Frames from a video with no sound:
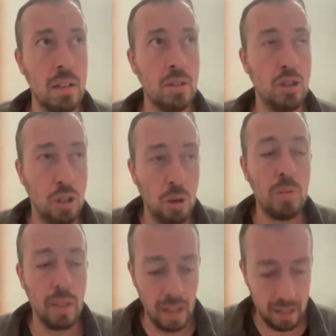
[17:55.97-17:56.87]

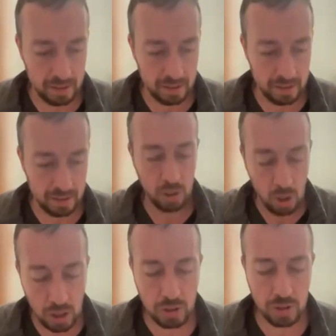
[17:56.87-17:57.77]
show that
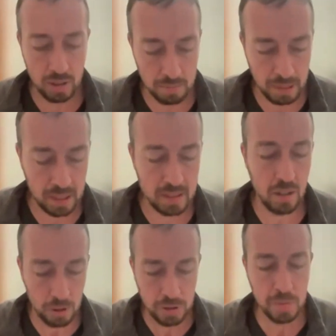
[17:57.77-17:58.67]
caution because
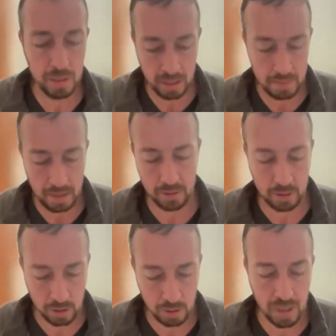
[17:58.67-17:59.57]
it ultimately
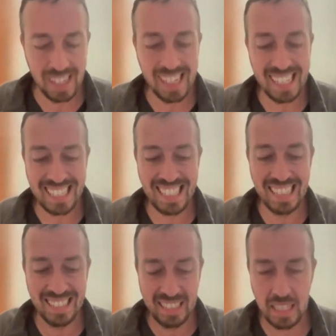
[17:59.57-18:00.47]
amounts to
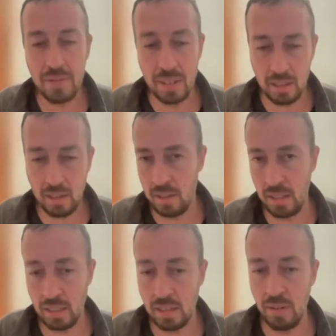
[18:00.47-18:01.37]
sensitivity to the
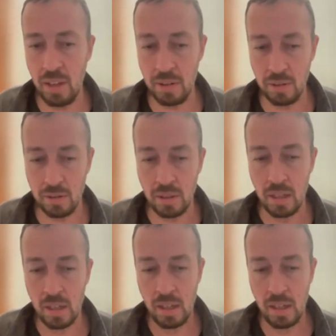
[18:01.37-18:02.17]
needs of others